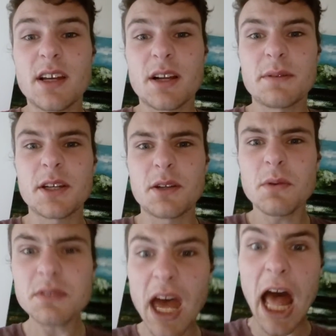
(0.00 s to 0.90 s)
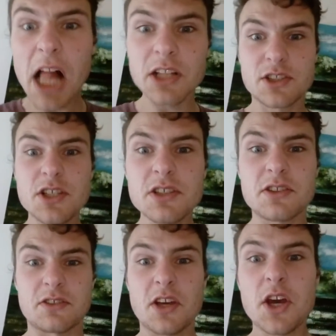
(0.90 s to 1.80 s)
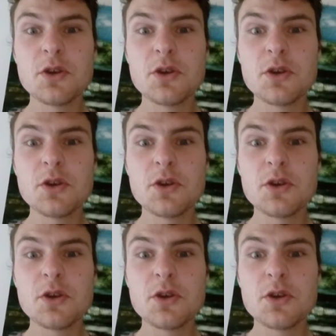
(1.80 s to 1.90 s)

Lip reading: And I'm thinking, "What the hell, Jesus?